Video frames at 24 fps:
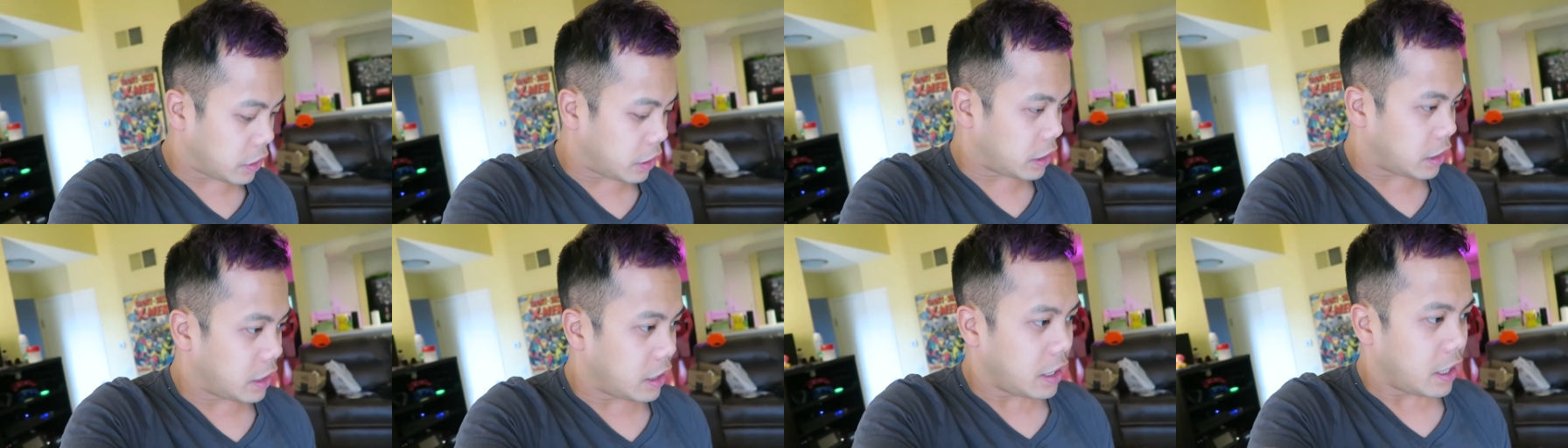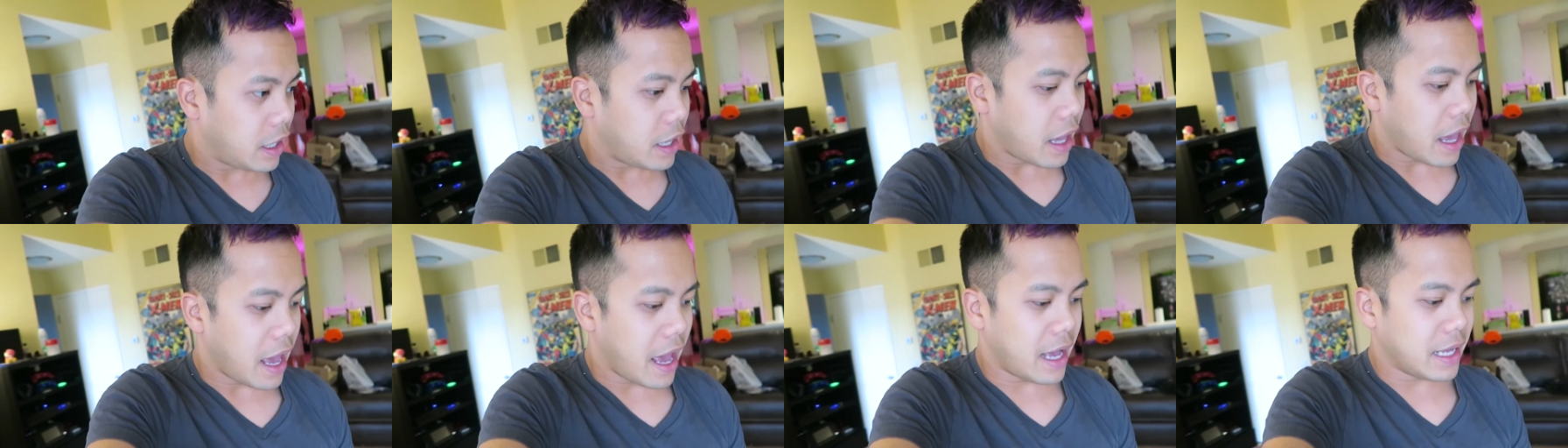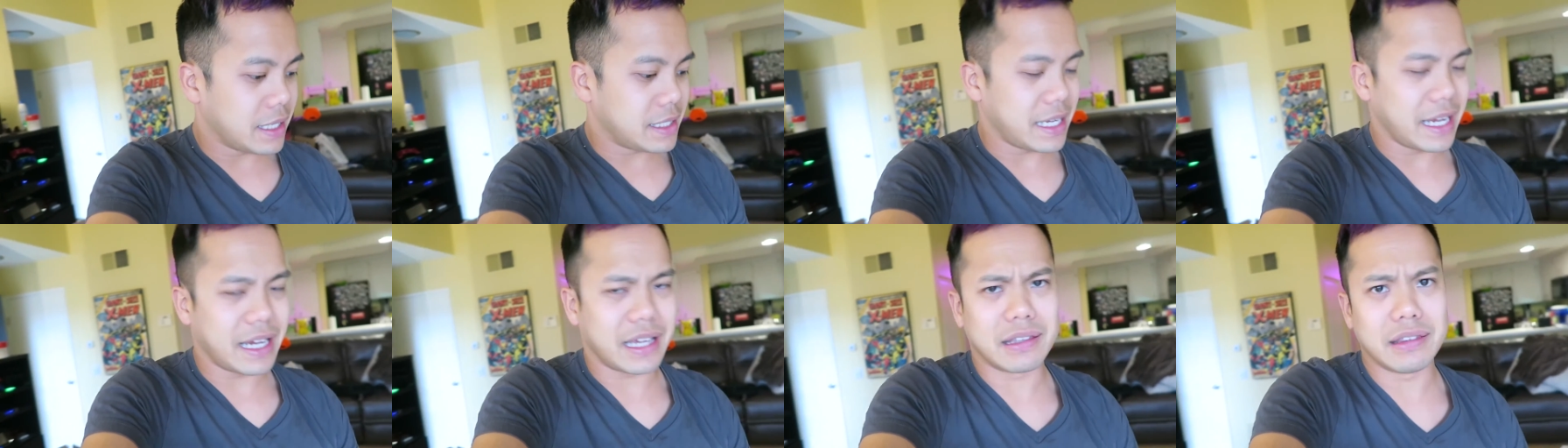It
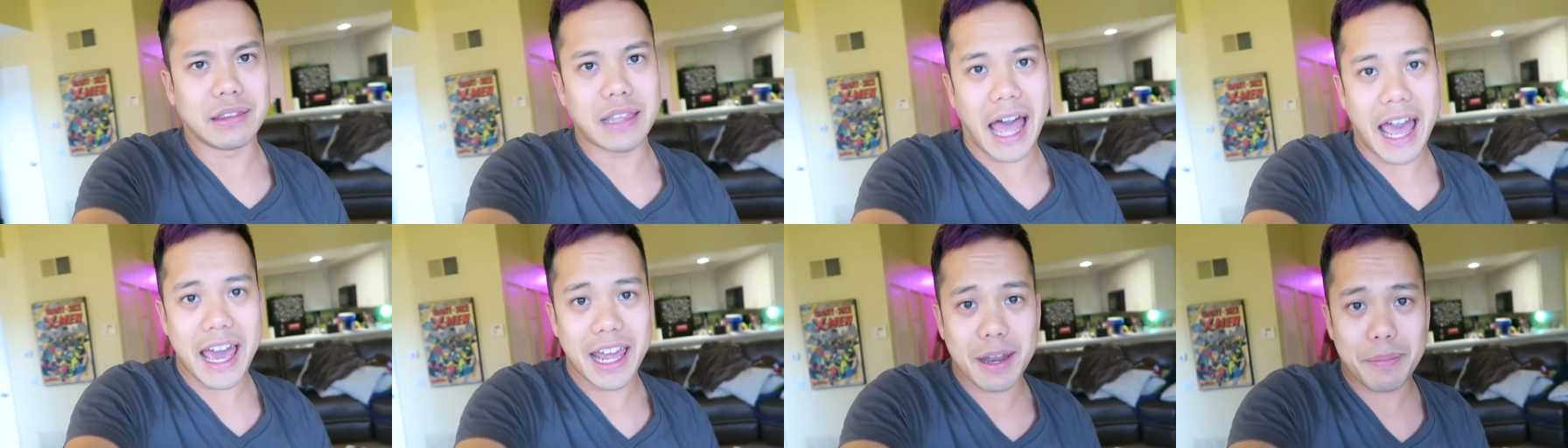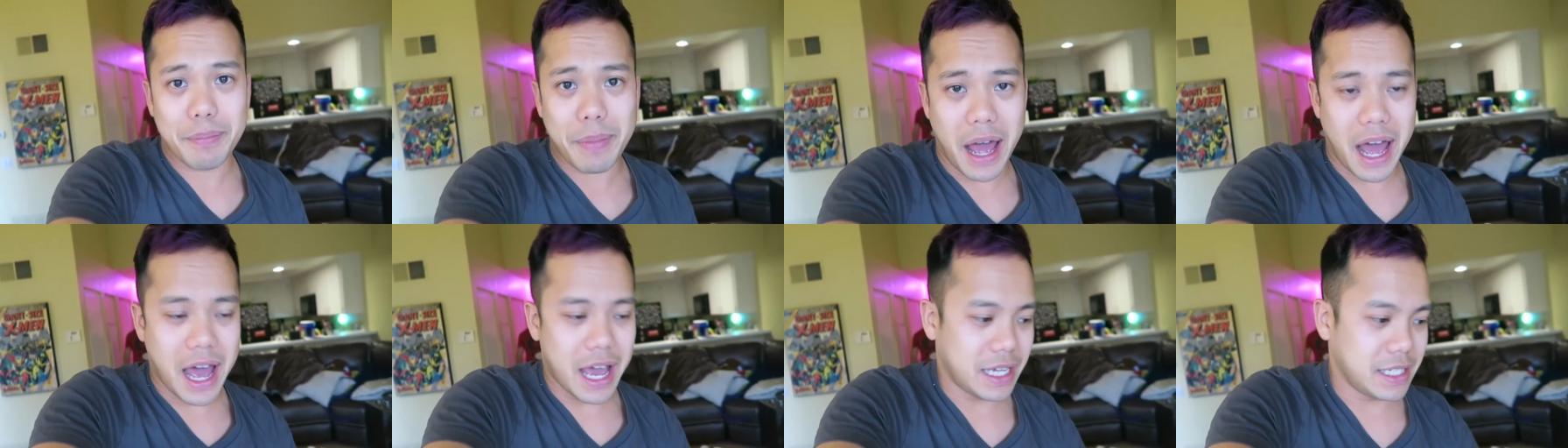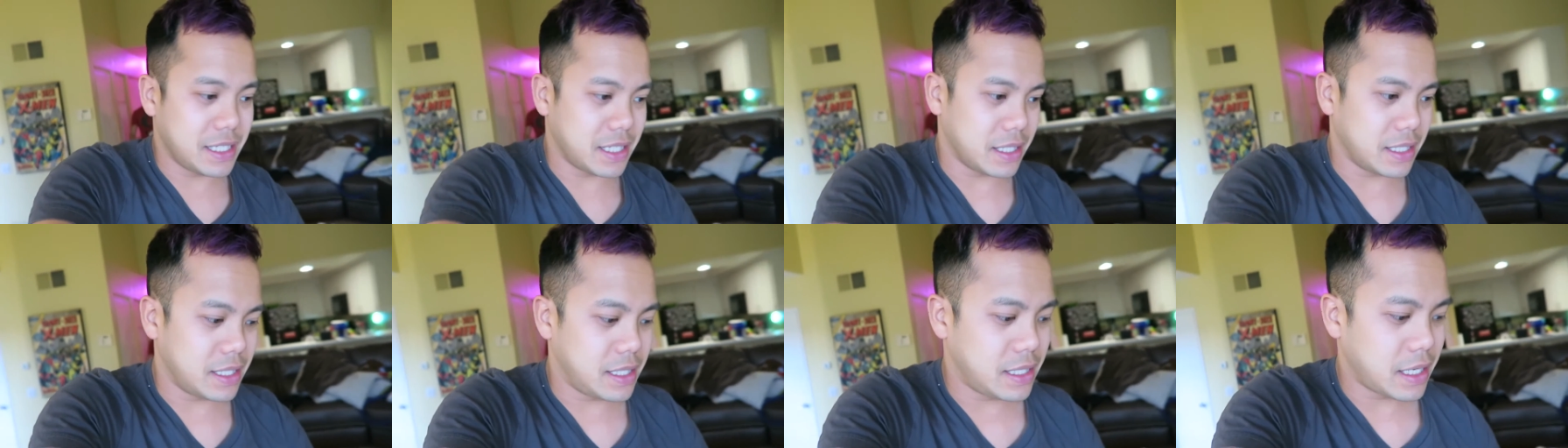has like light up eyes
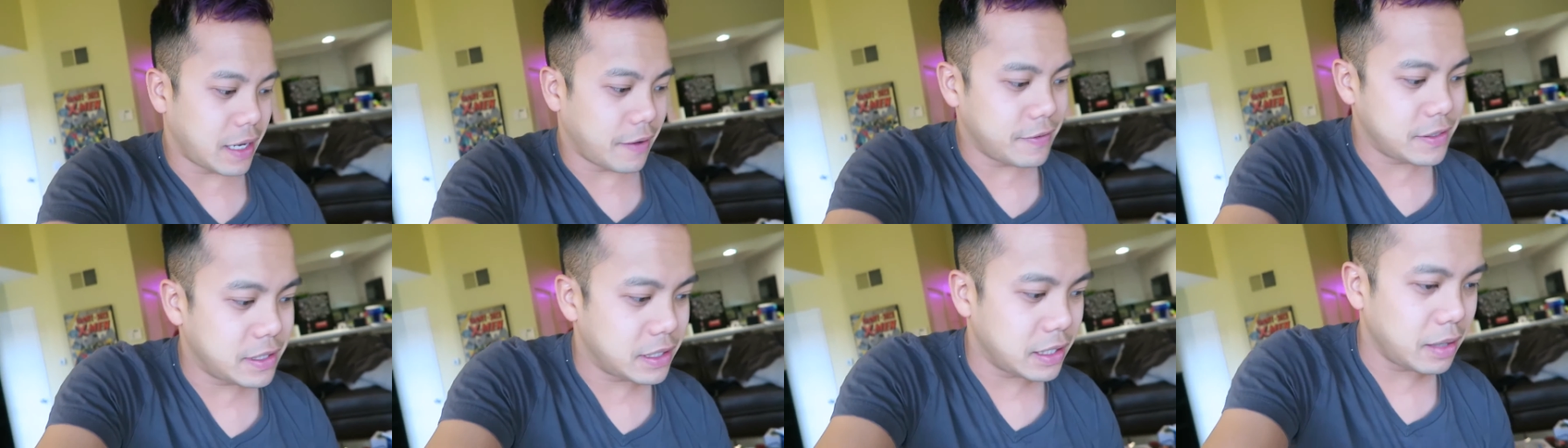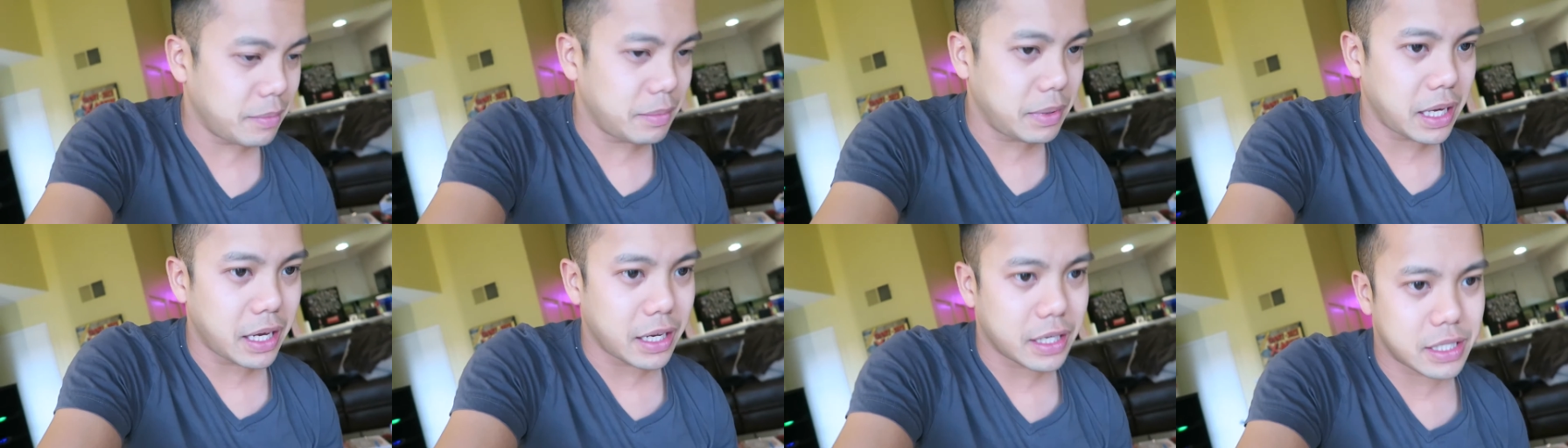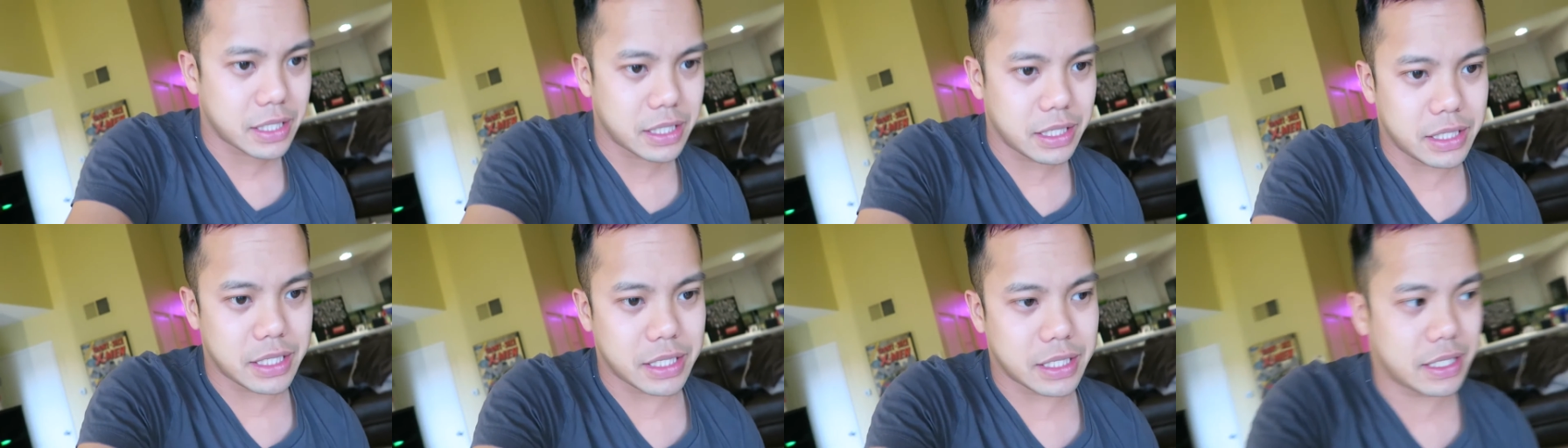and stuff, so let me
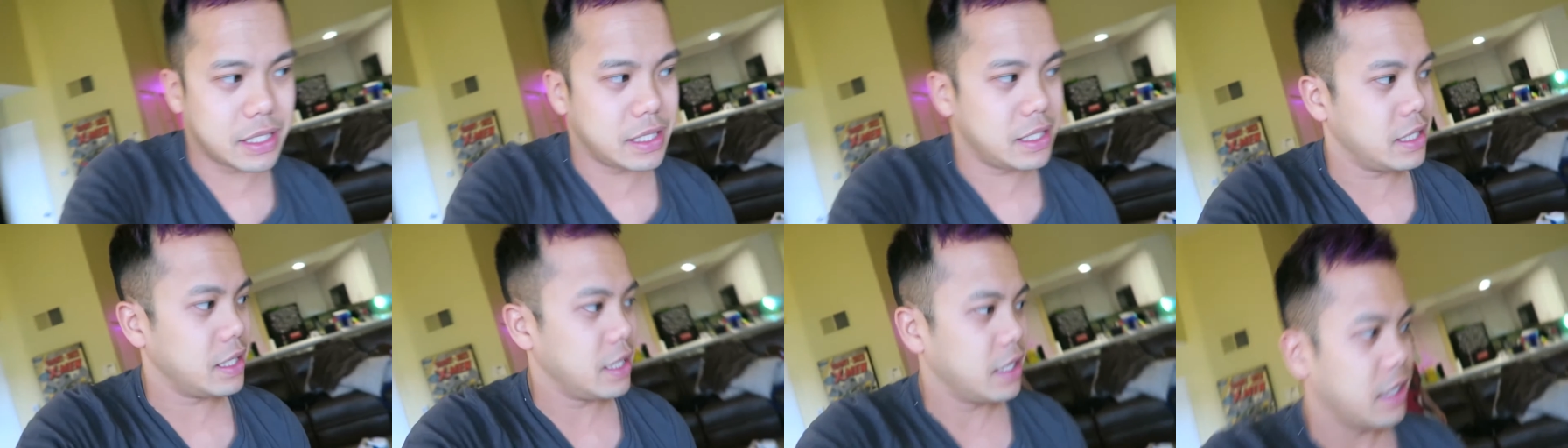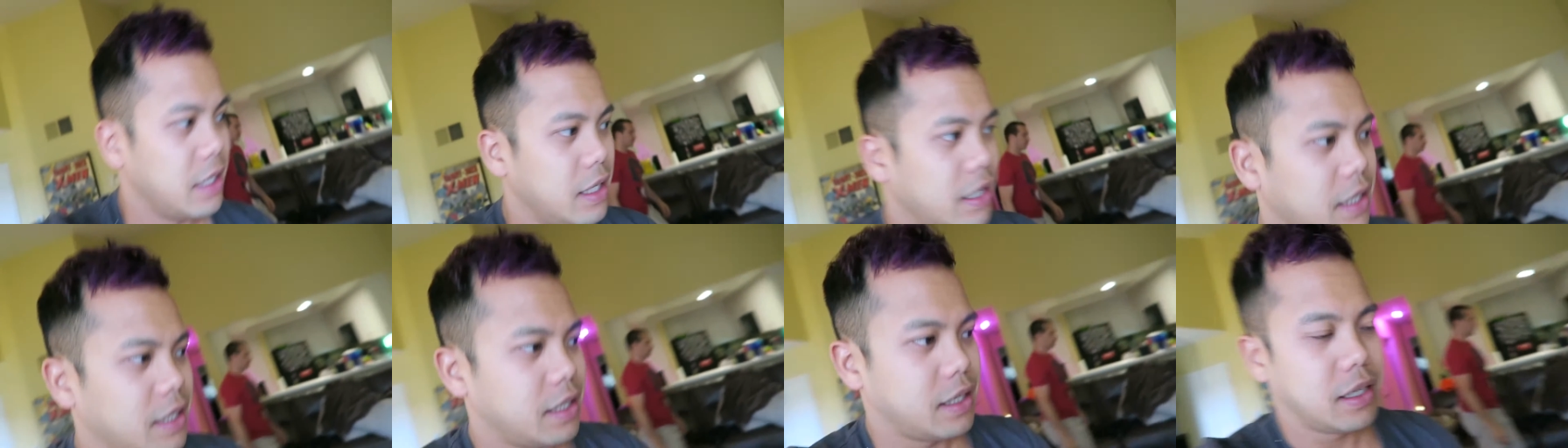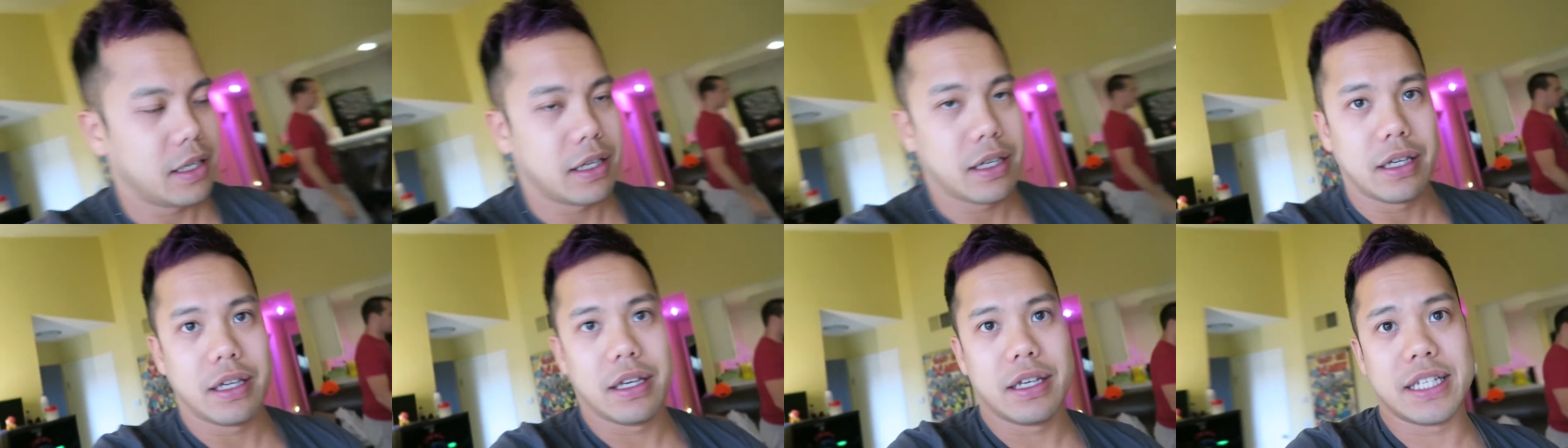actually just
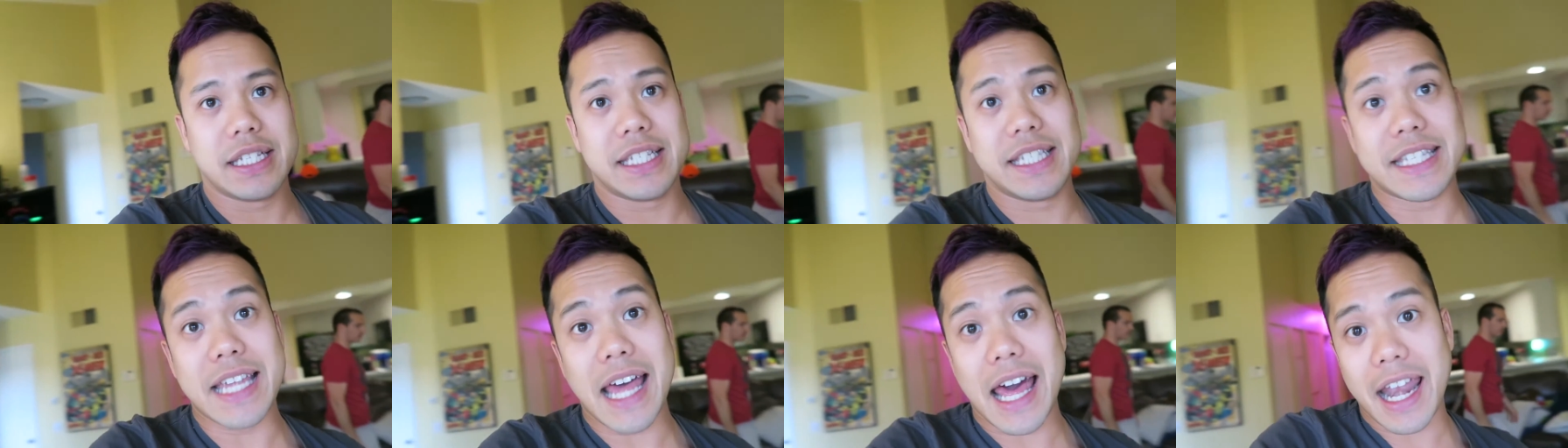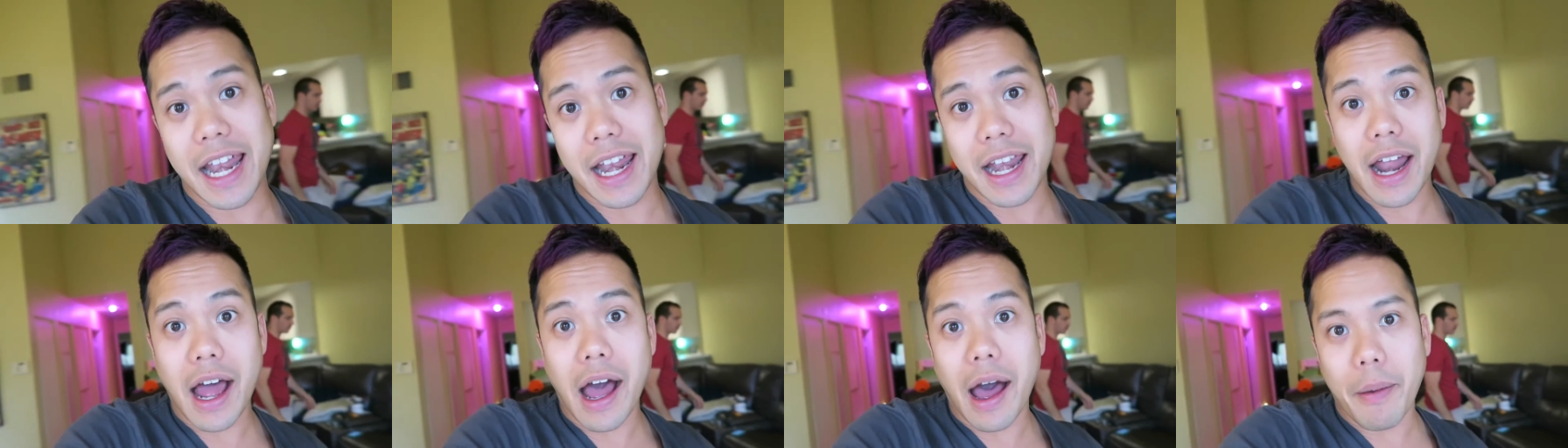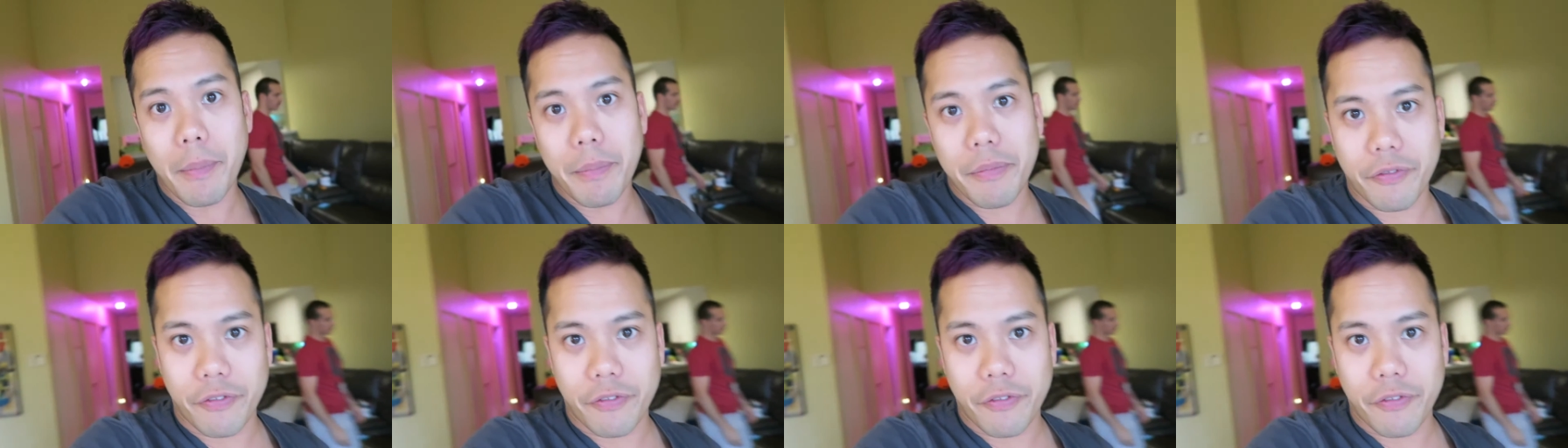set it up